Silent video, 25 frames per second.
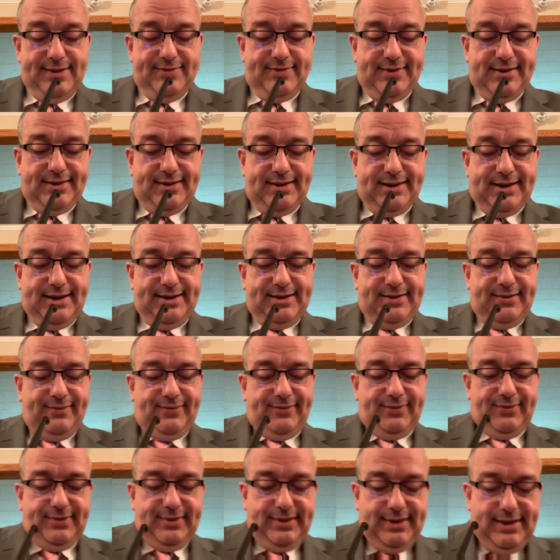He that
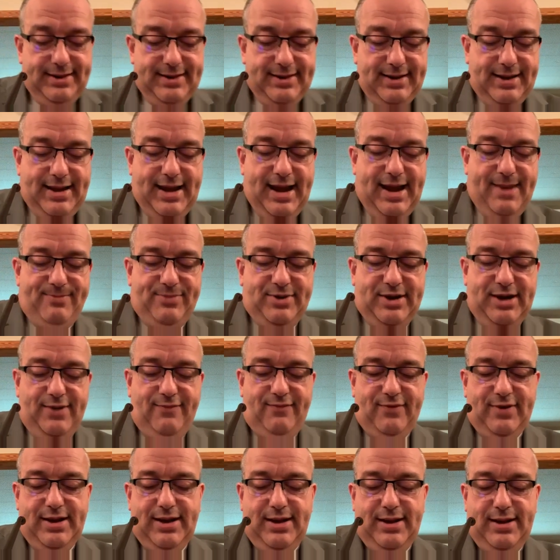leadeth into
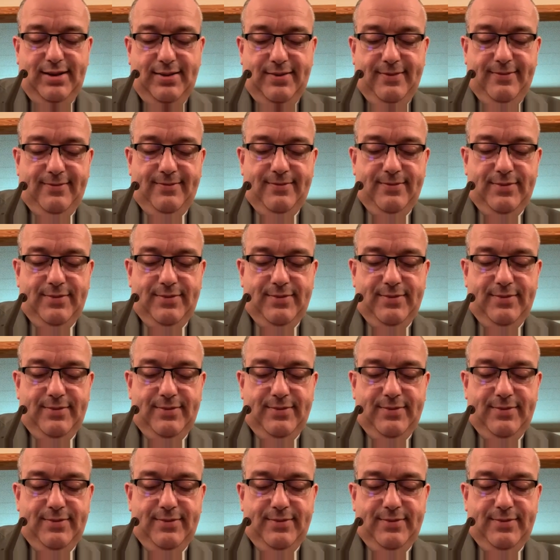captivity